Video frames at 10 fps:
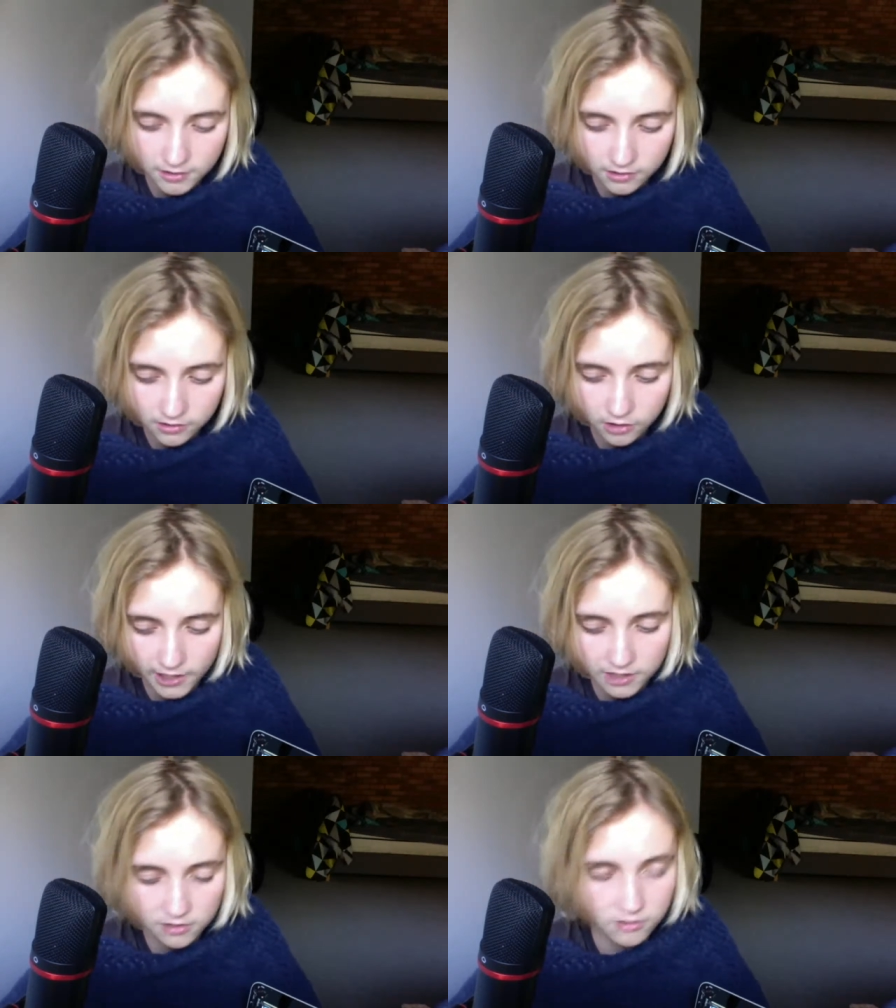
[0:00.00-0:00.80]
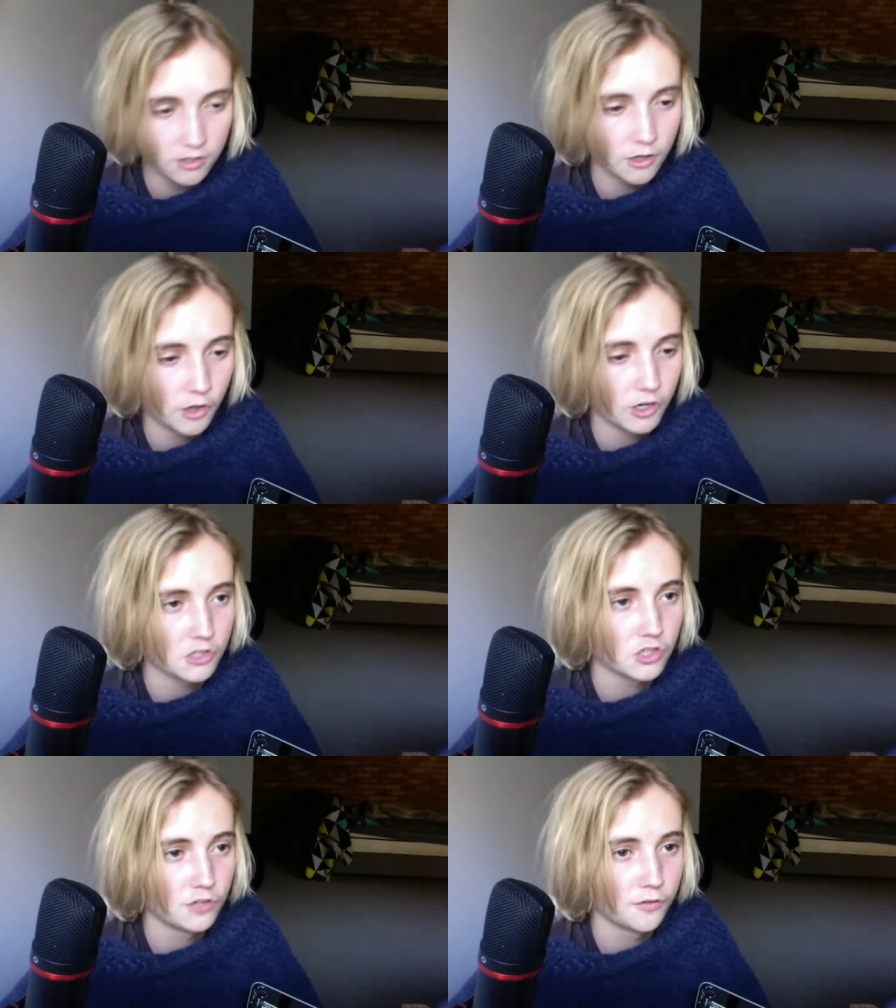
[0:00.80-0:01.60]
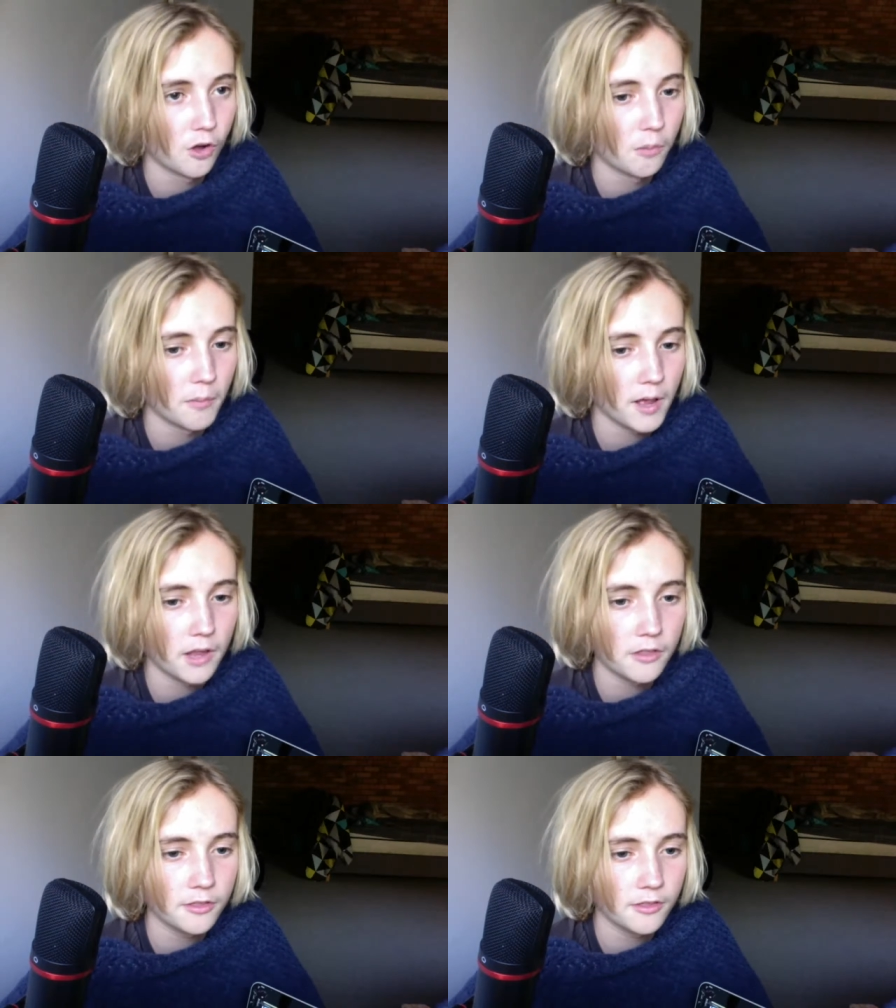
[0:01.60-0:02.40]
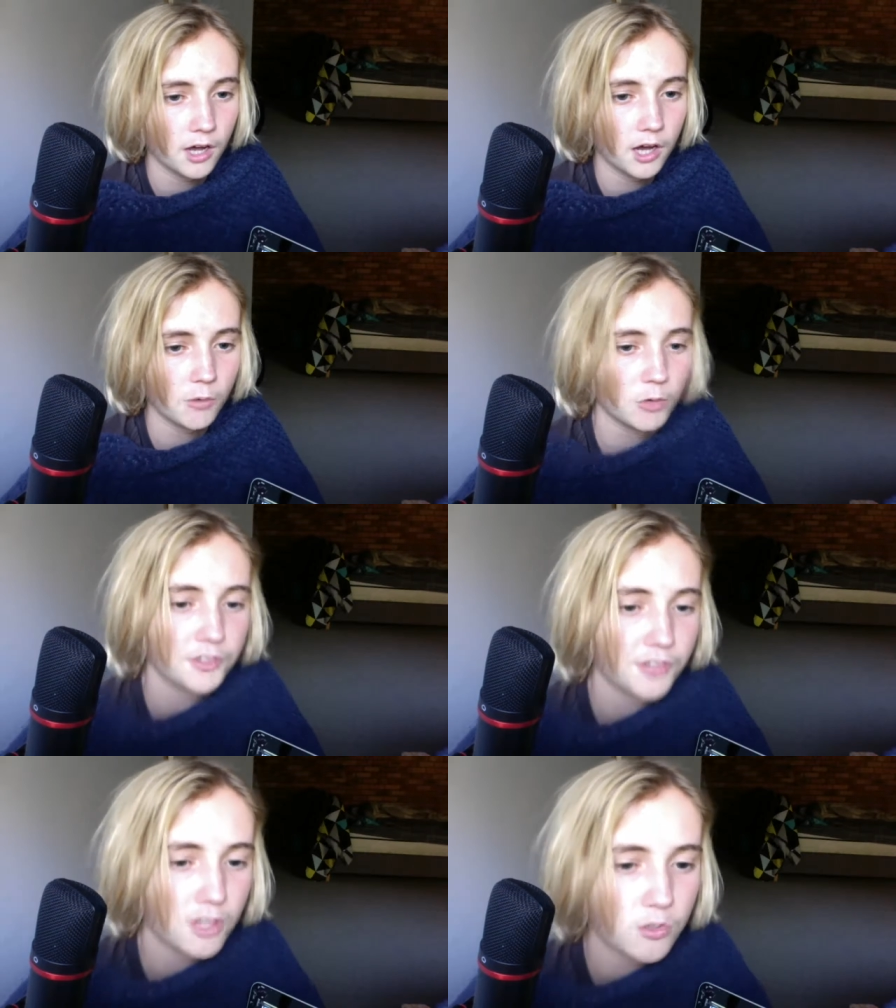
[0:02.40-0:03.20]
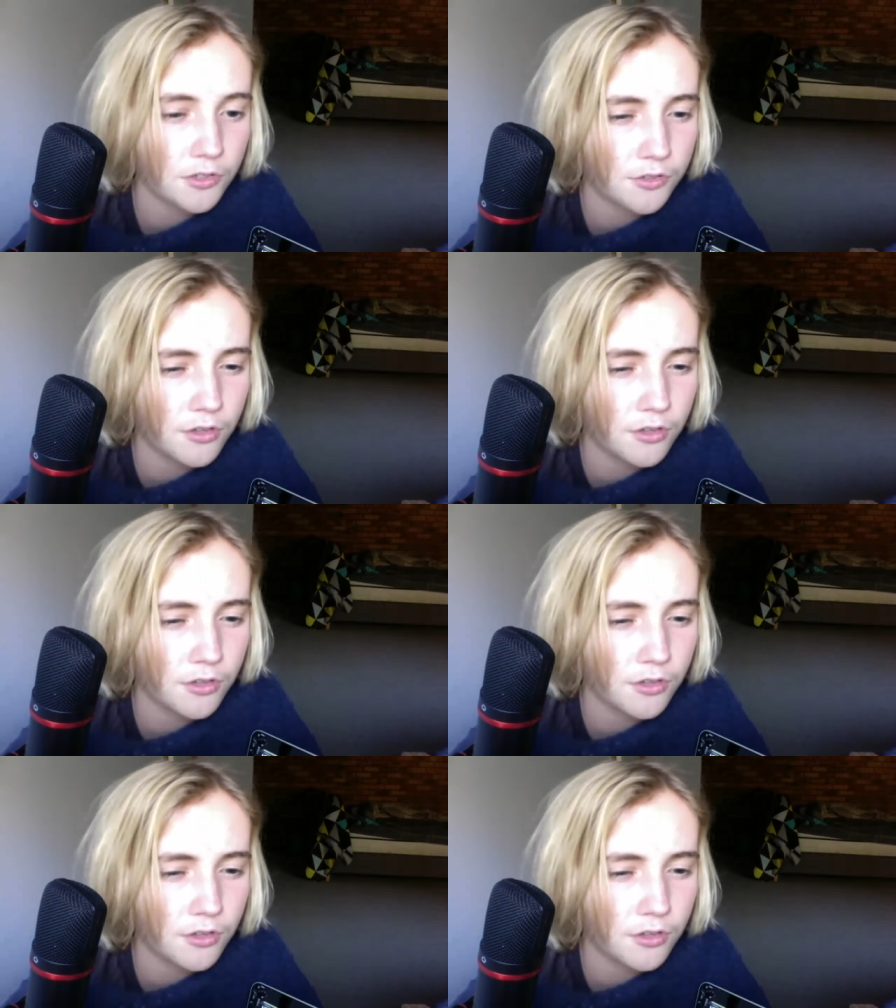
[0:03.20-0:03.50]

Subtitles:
Like, No Country for Old Men, what's his other ones?